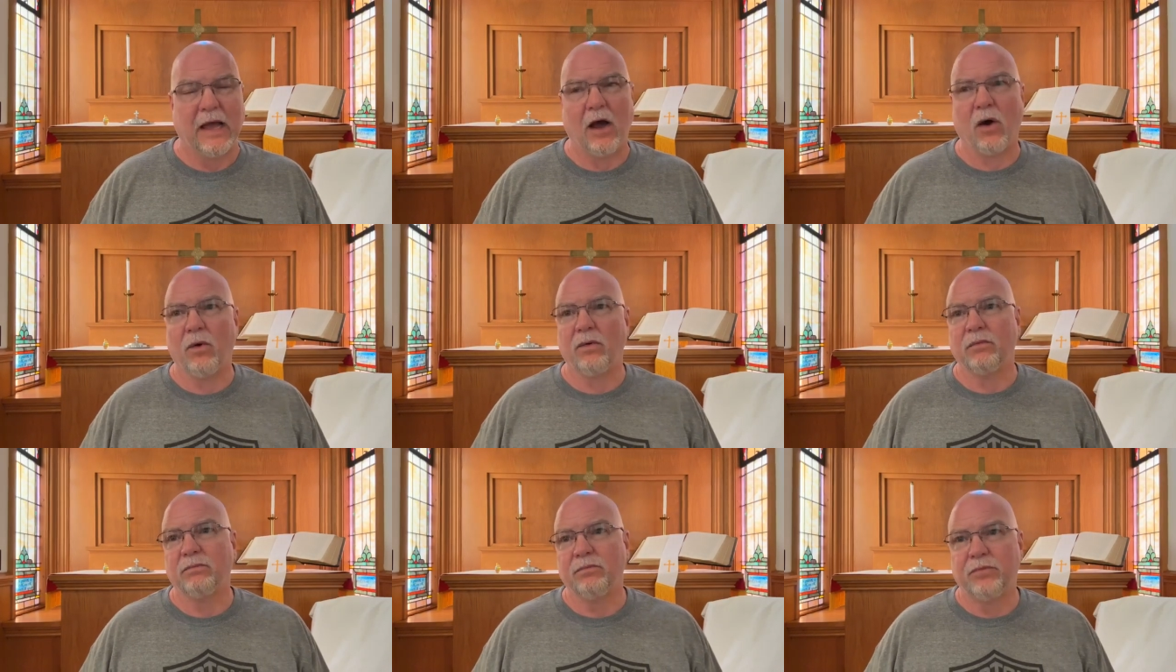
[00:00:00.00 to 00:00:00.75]

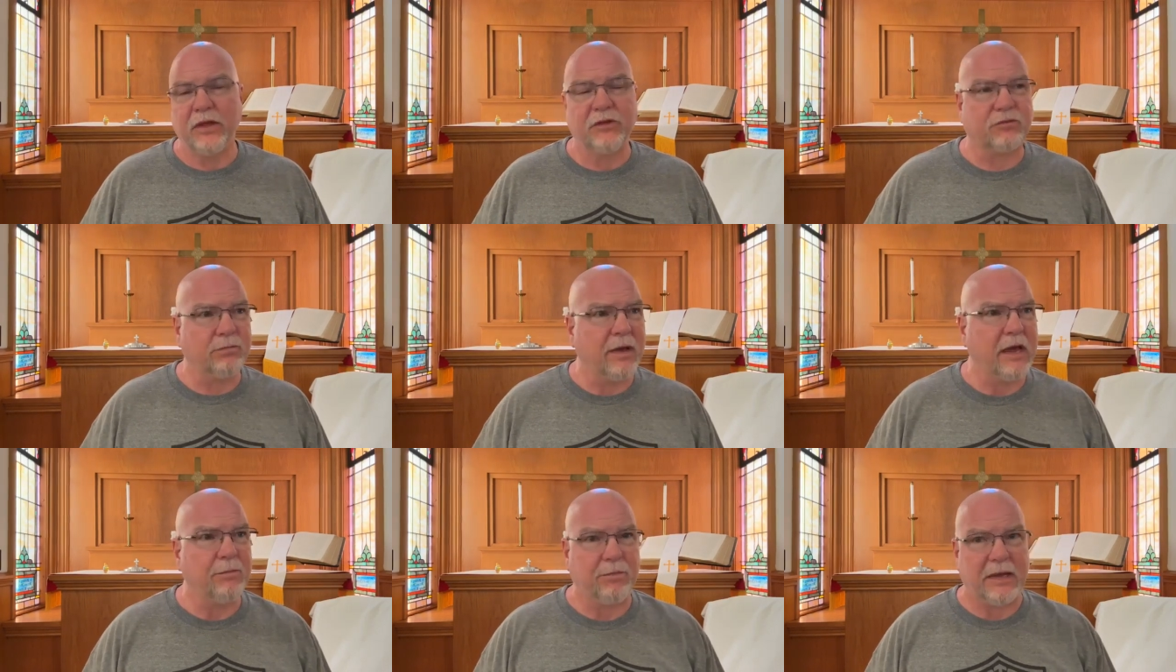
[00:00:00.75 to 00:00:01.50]
Now, this
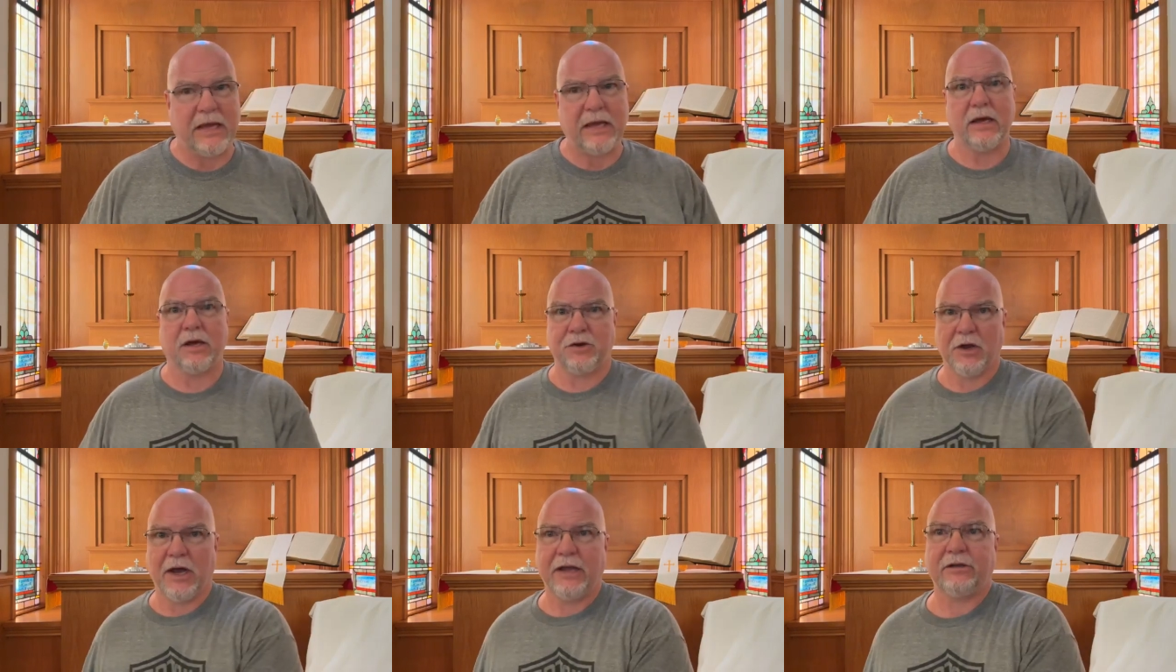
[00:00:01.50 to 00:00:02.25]
may be a
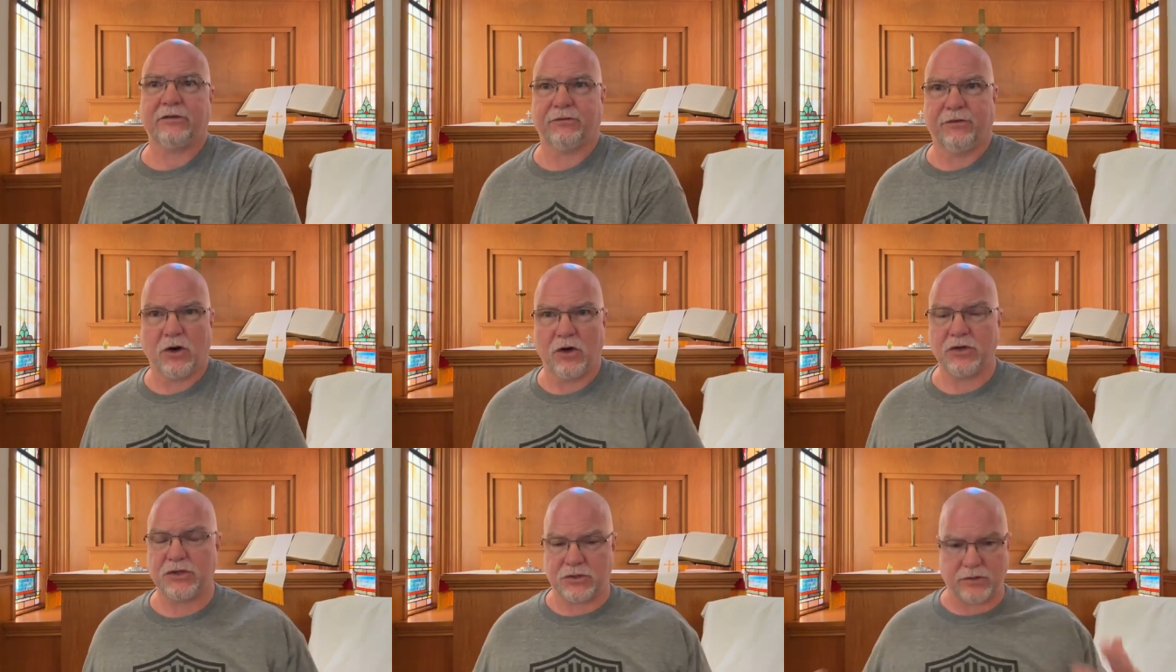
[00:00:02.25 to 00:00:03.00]
nice
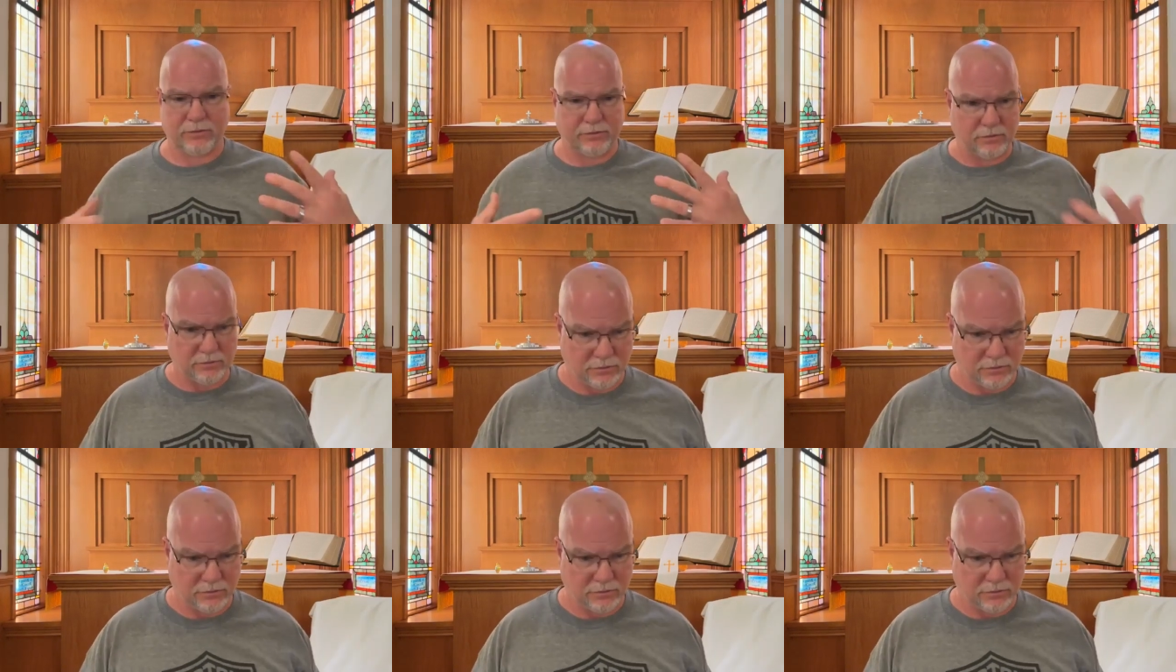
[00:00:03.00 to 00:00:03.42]
verse